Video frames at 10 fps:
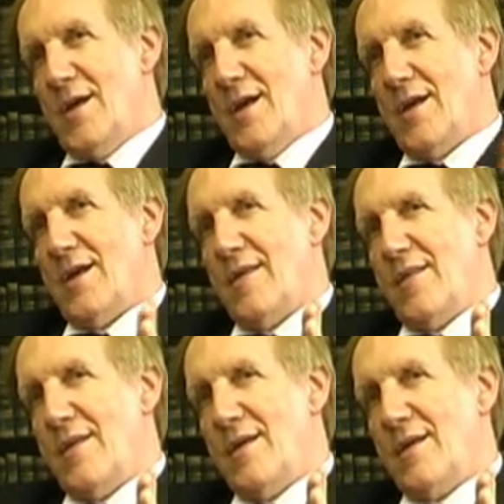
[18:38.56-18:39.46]
And I
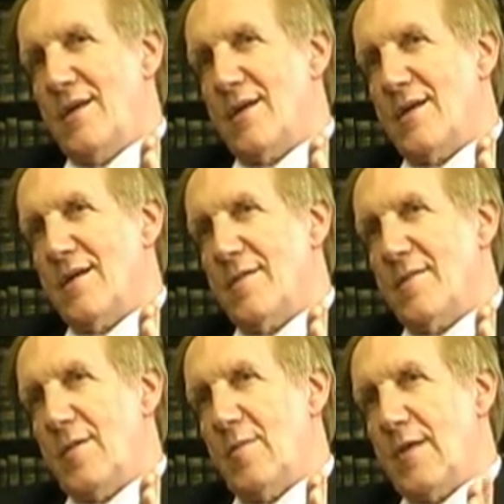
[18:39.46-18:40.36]
think
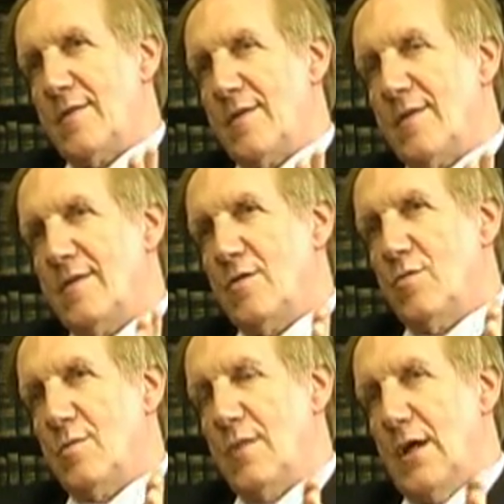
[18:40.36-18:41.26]
we must
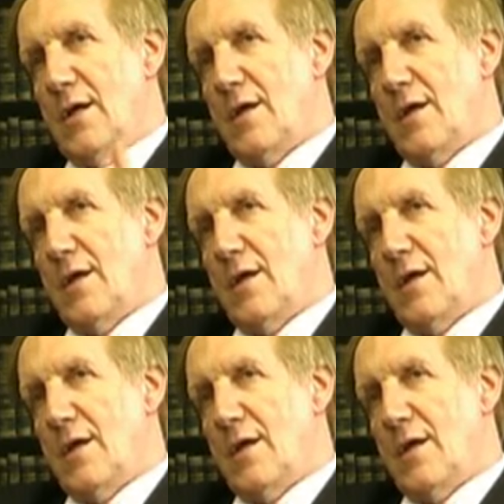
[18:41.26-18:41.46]
assume